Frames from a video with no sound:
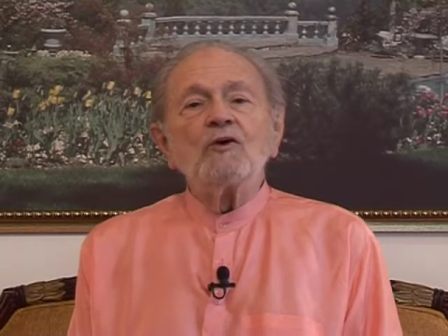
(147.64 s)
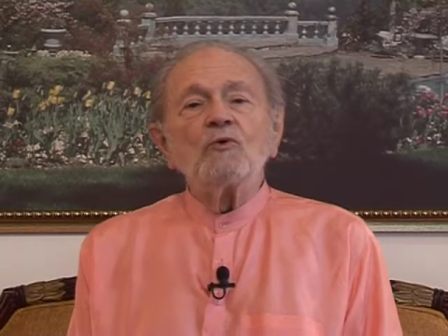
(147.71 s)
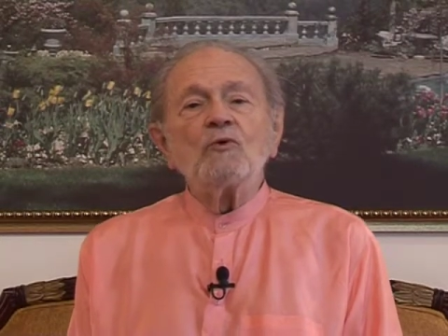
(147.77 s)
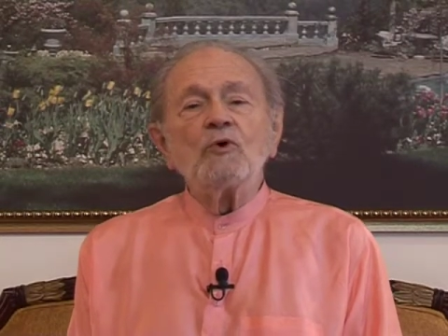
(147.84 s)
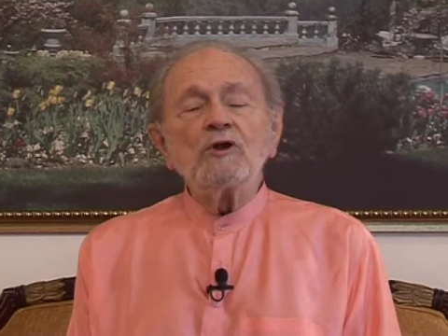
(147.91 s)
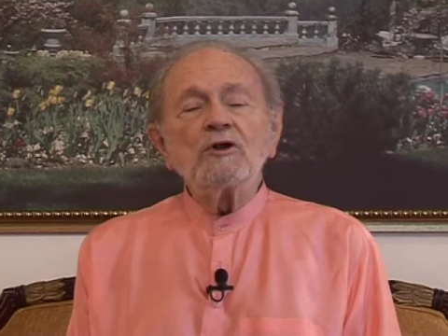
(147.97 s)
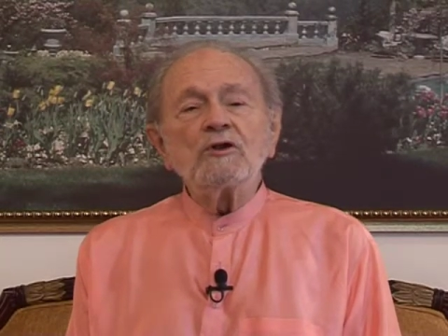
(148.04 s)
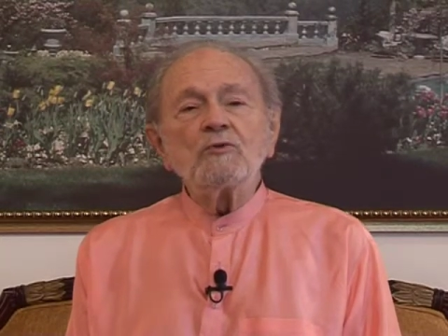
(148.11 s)

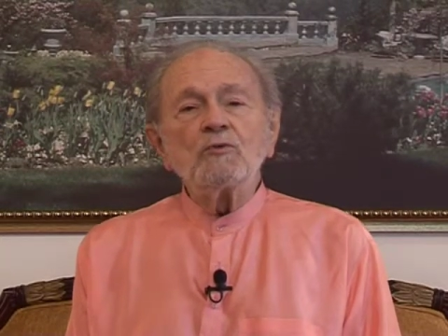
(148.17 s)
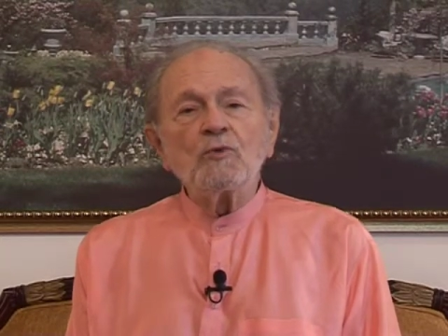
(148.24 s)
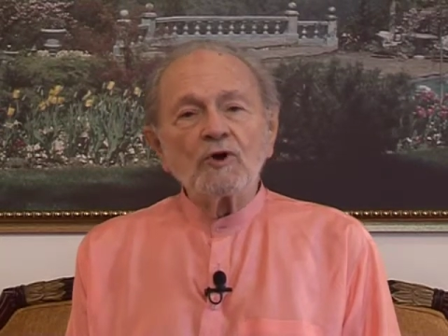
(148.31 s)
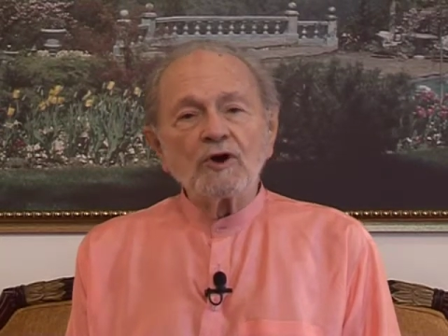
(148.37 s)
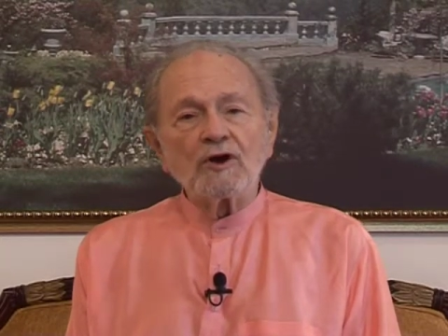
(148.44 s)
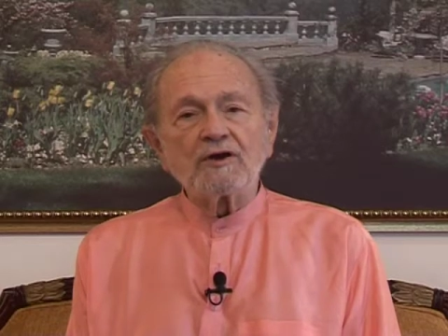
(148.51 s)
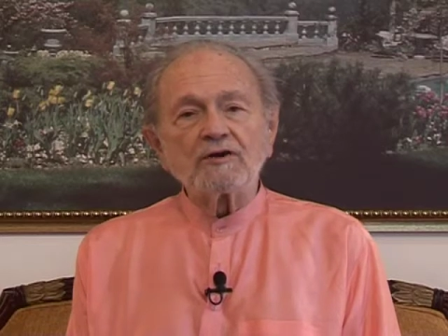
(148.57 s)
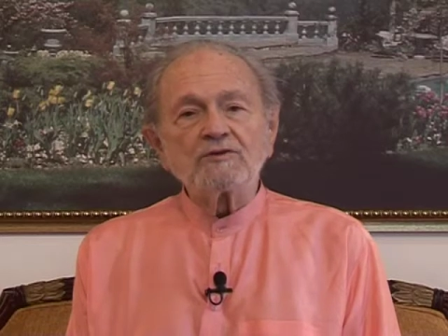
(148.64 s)
What
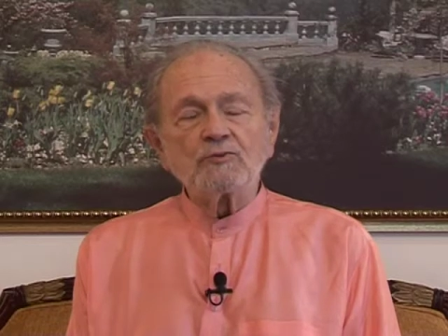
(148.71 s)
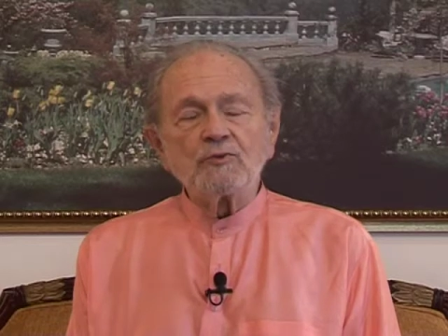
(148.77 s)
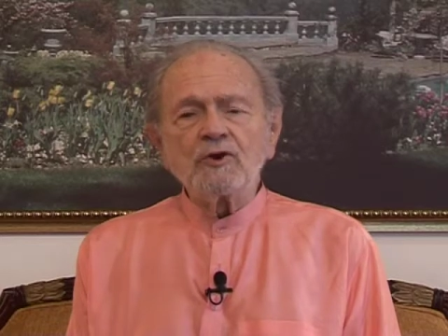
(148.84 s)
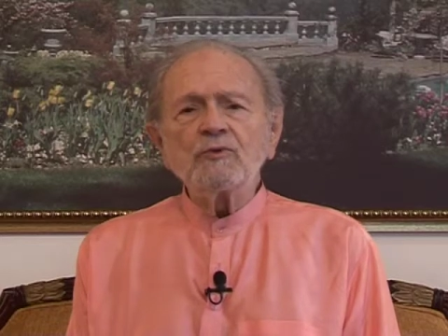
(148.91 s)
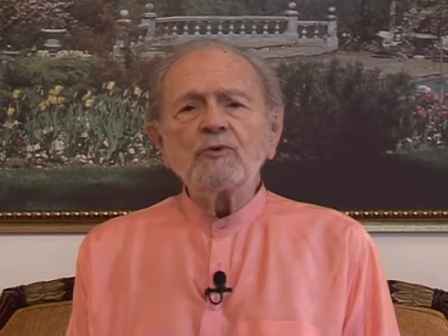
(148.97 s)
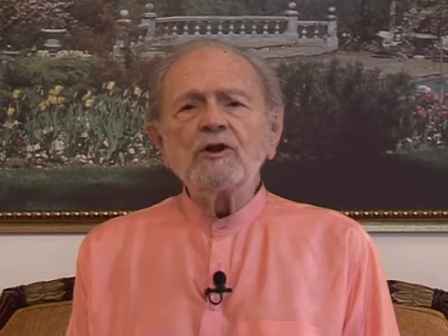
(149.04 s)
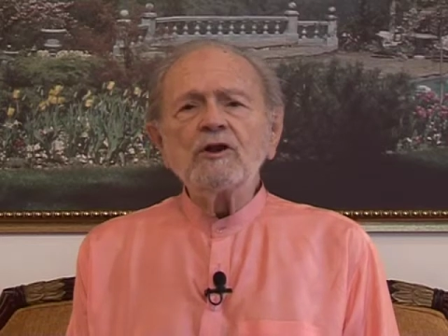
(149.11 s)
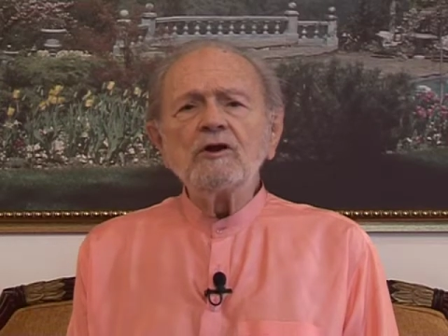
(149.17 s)
works? What
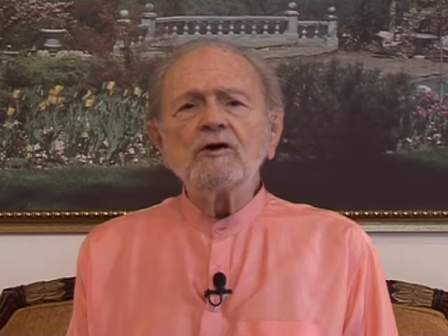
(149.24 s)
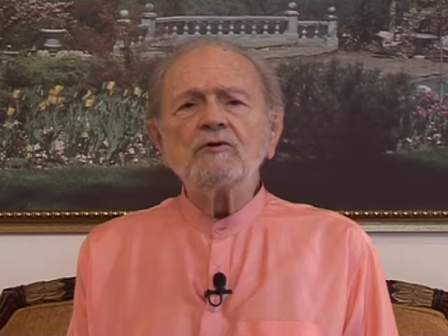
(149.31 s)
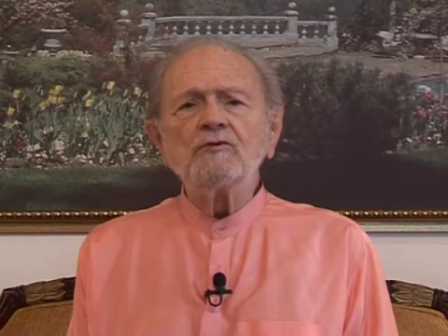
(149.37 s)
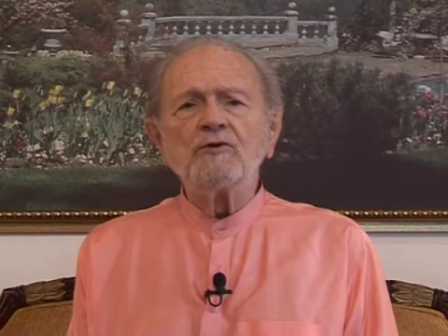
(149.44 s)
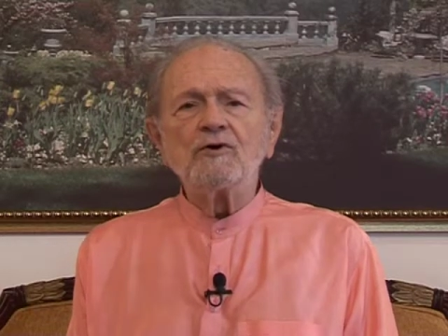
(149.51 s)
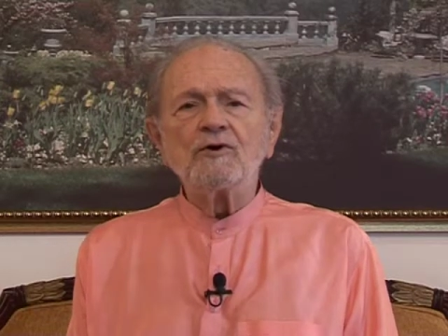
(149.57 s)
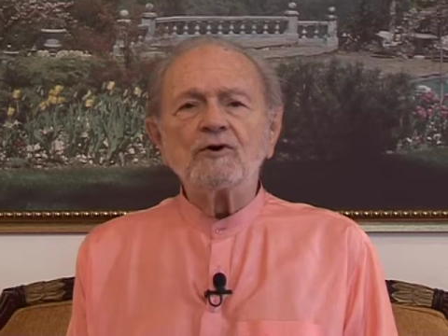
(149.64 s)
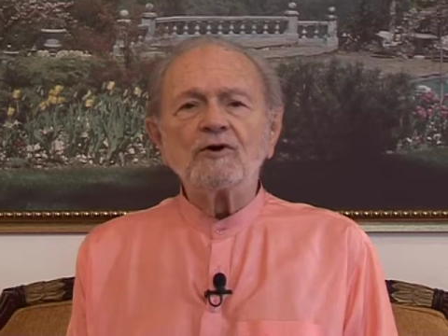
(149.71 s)
do we look
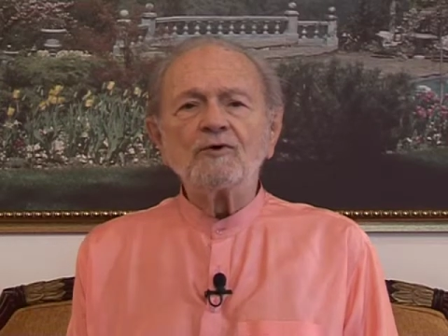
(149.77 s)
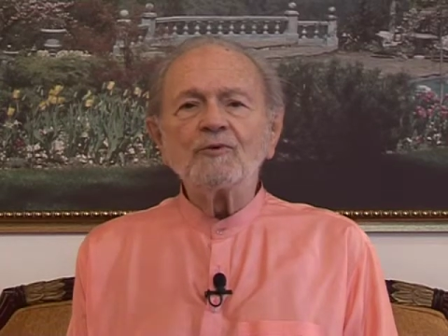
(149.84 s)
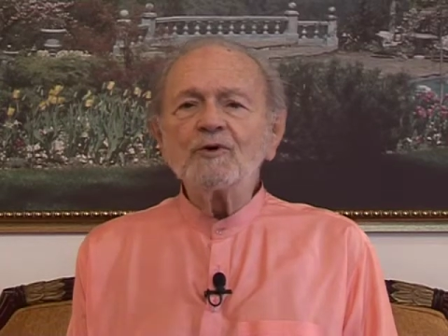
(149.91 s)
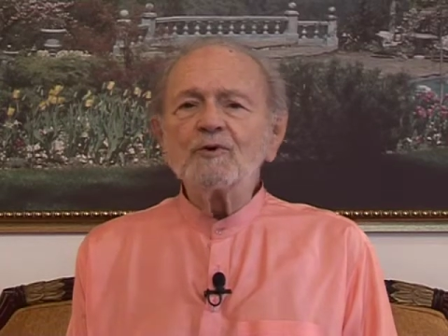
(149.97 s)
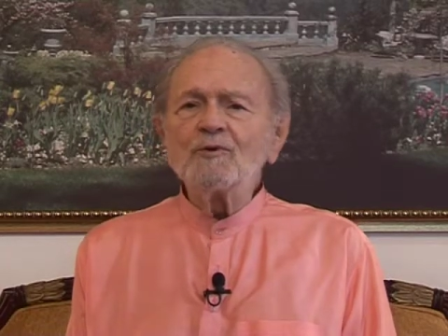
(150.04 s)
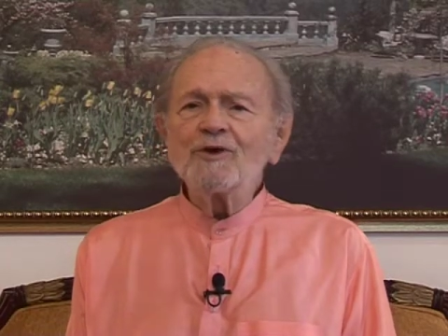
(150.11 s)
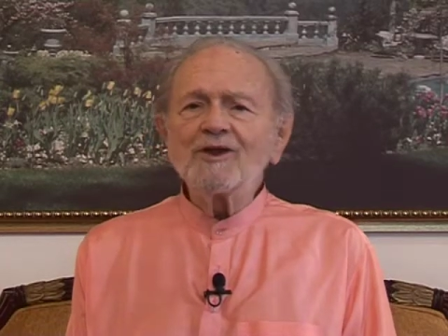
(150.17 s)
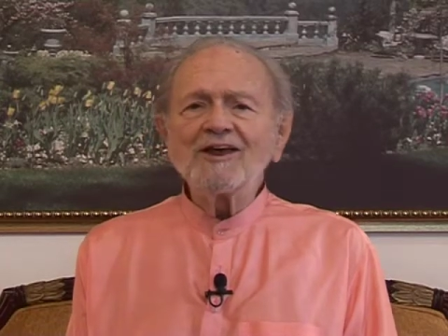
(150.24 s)
for?
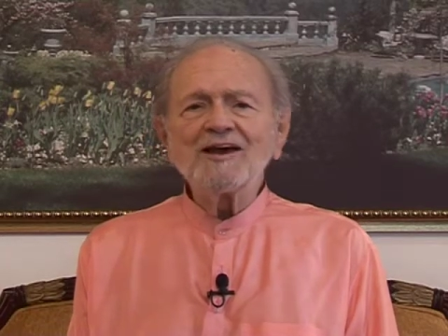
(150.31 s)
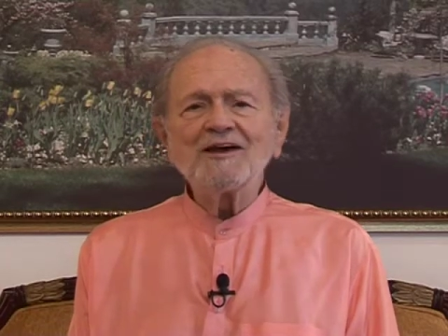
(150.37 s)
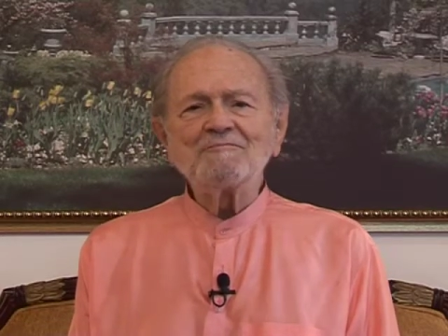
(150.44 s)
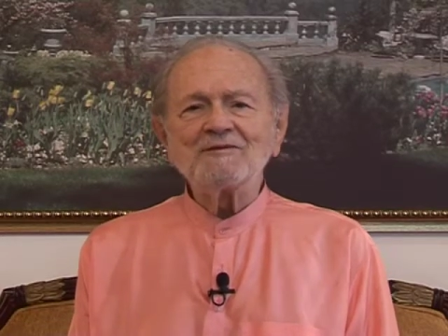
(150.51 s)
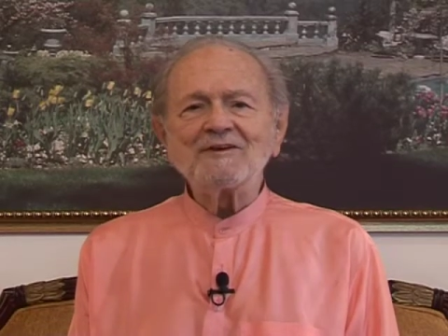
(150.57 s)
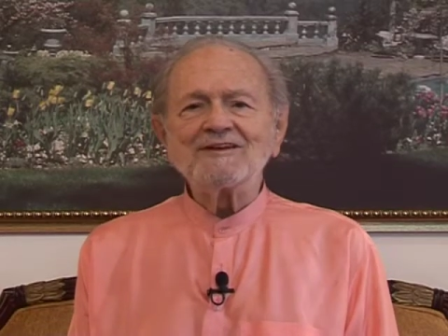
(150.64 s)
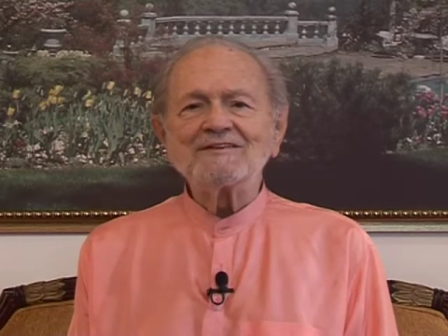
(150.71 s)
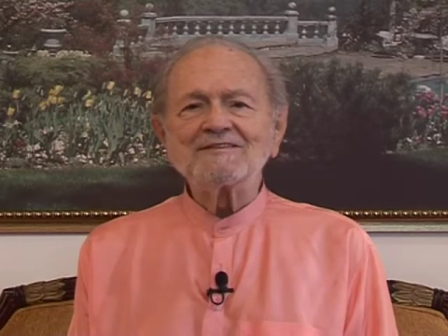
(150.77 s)
We want
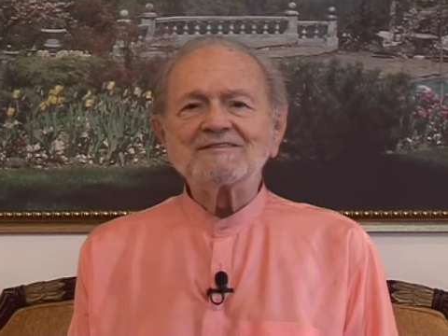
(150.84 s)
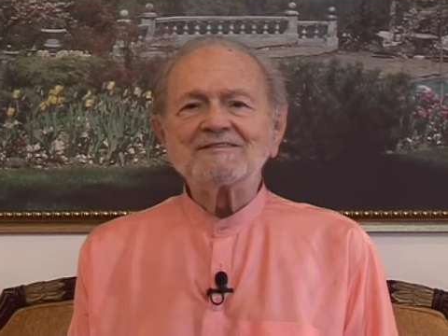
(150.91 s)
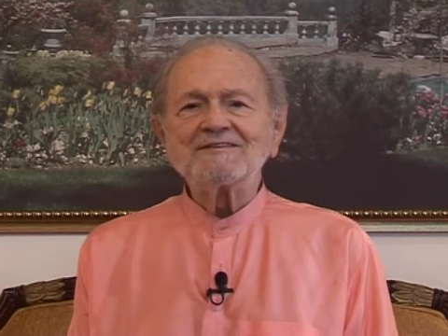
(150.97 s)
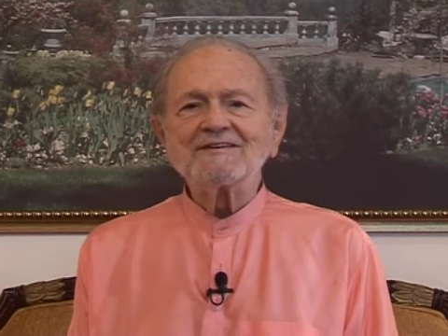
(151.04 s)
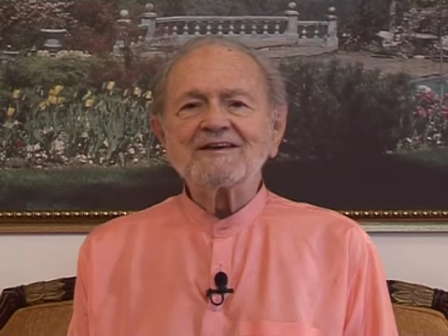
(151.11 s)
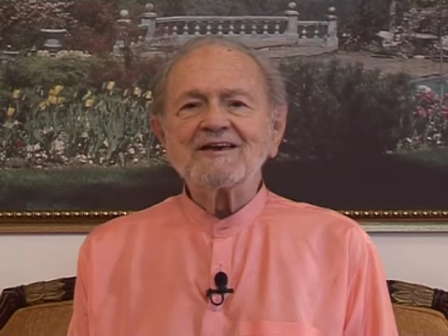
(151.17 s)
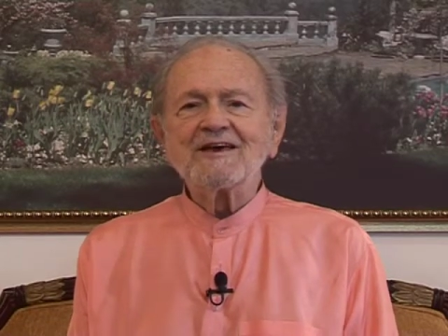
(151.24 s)
happiness.